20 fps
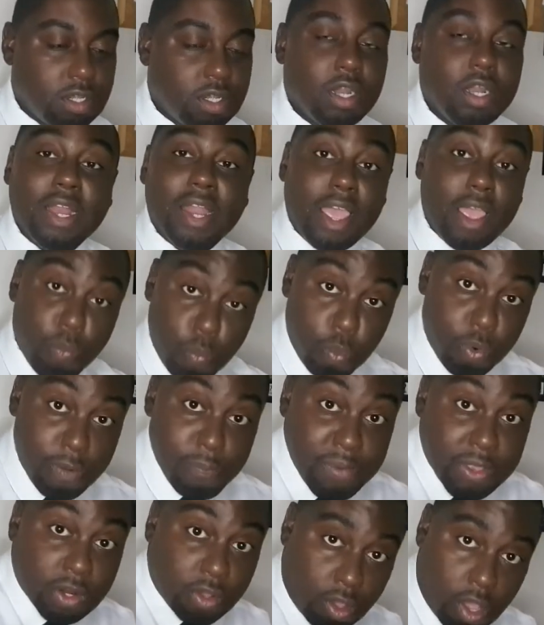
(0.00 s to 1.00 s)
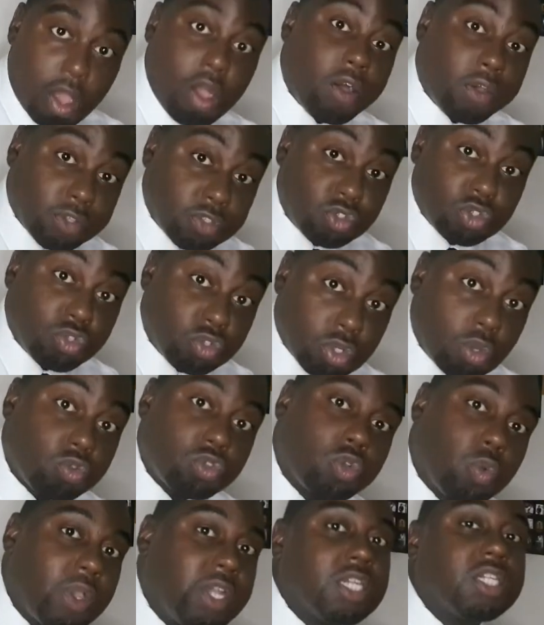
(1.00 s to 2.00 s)
Let women ask you those
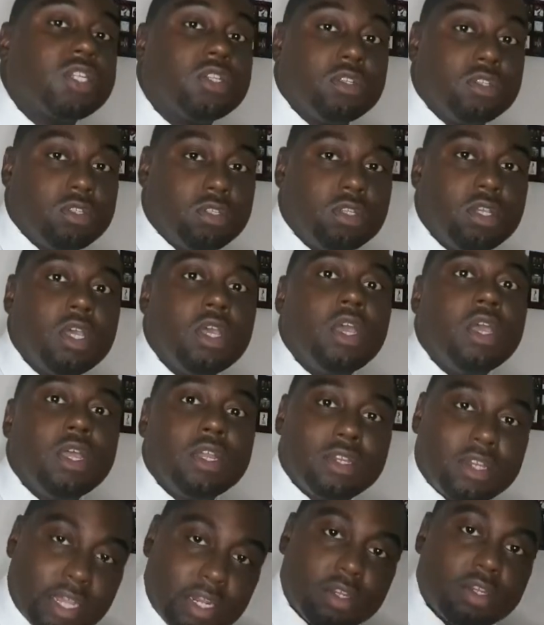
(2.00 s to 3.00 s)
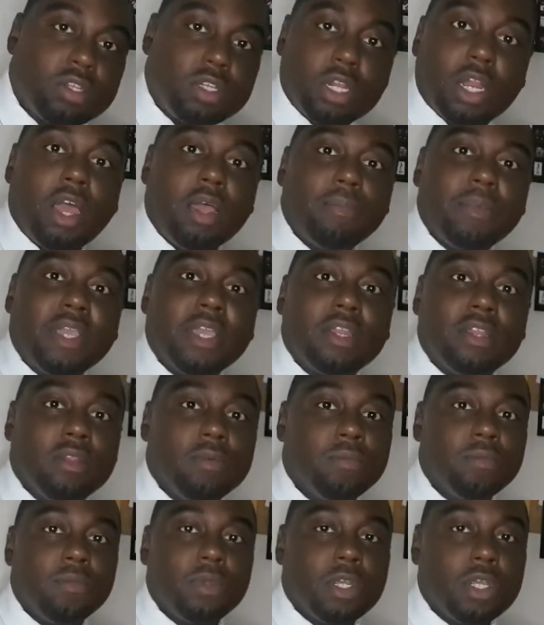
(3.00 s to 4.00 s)
questions. Then, you know what I
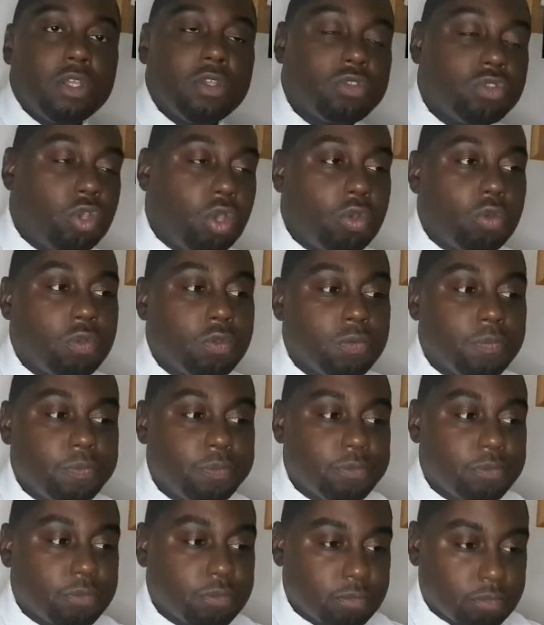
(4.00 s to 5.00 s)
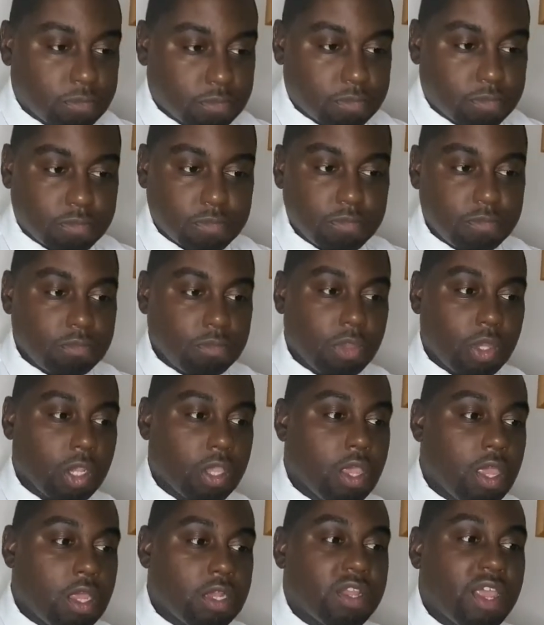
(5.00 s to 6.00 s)
mean? So,
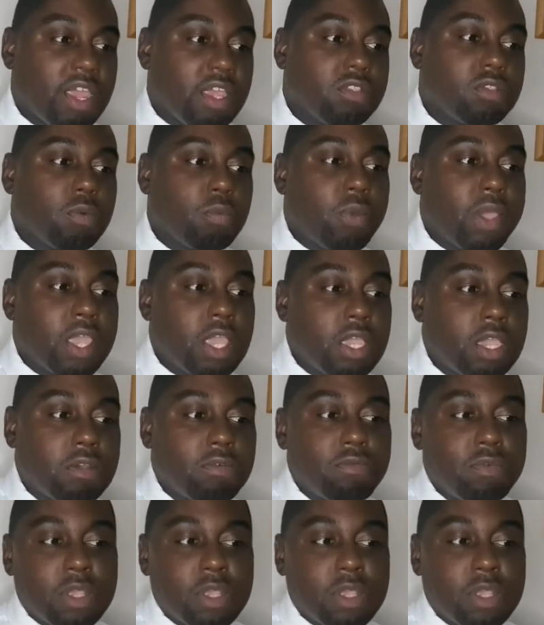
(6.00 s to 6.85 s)
there is a way you can